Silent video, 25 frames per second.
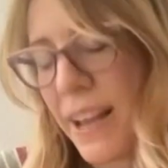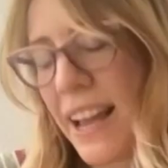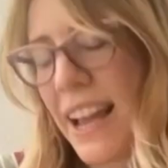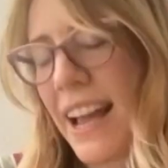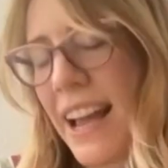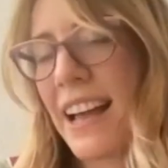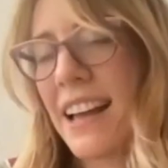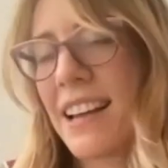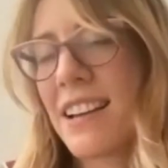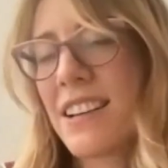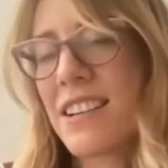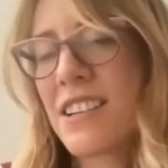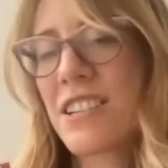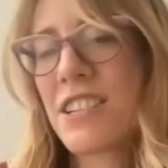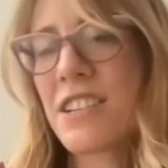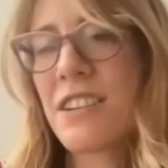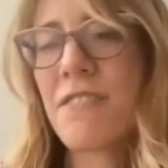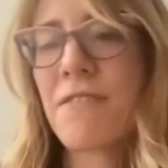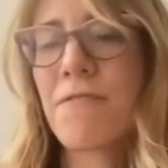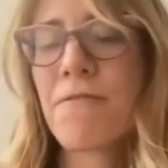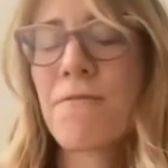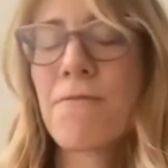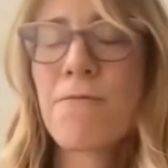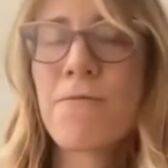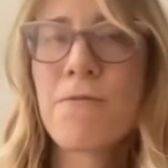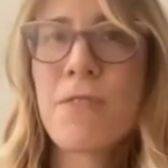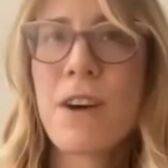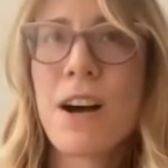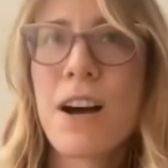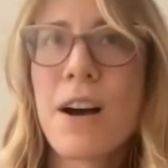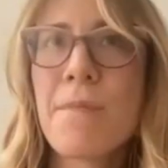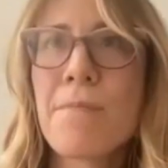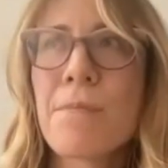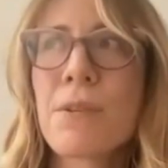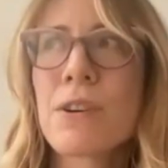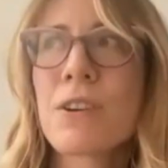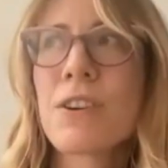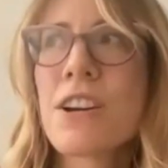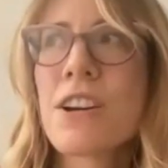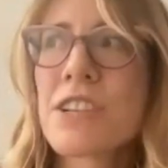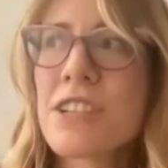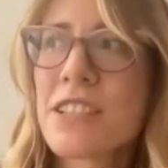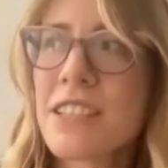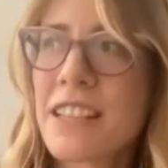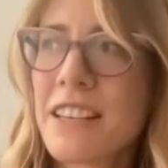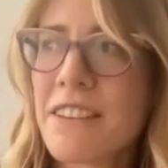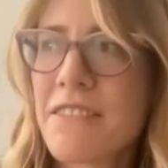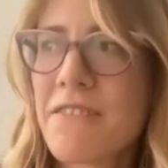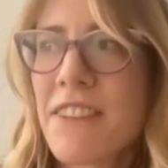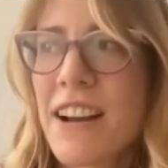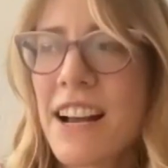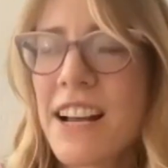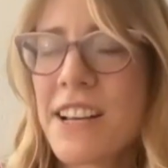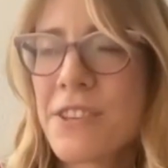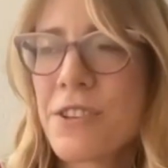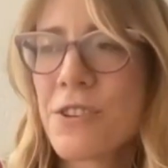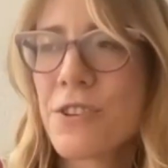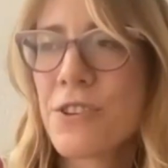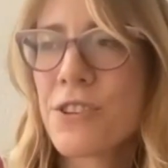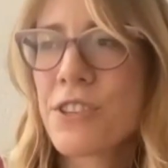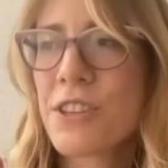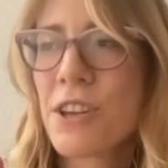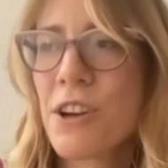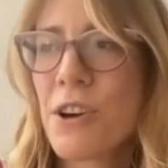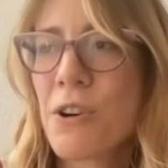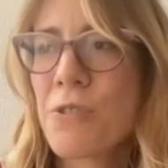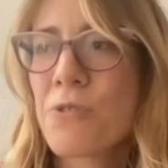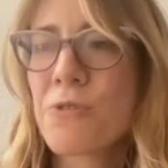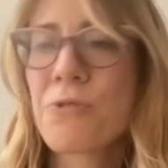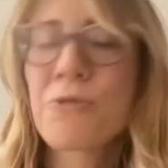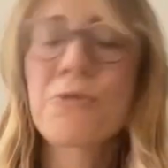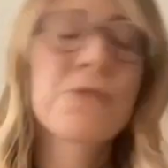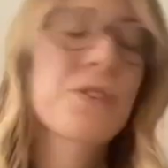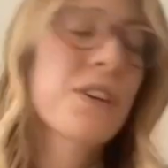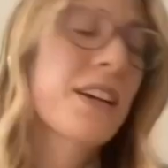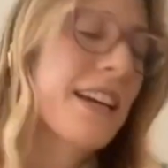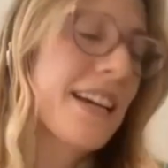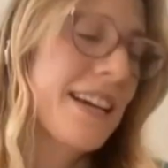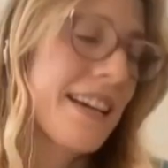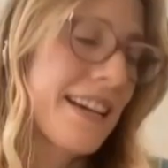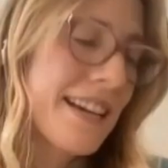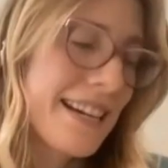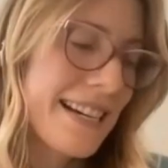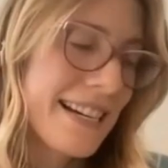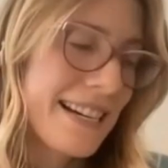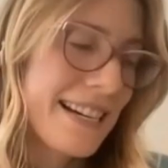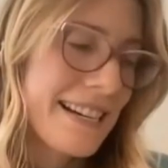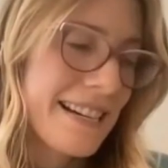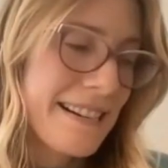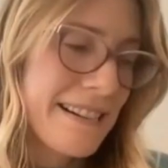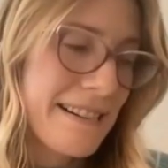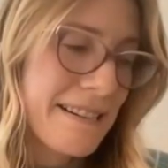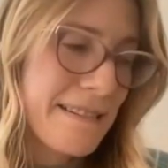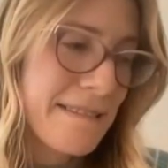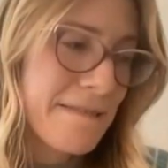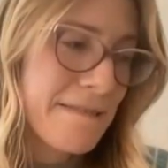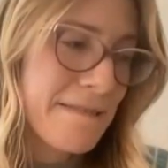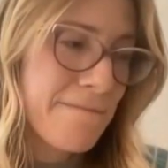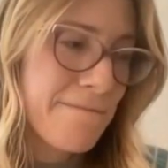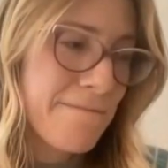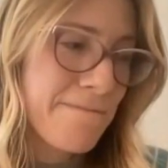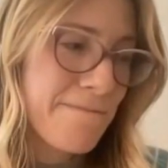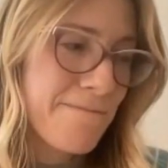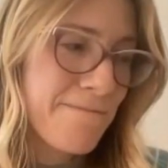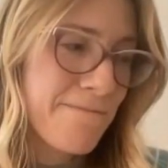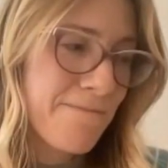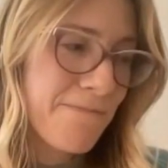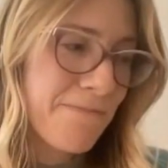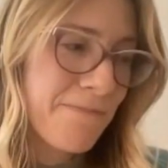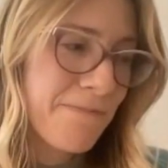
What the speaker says: and she unbegrudgingly finds herself um,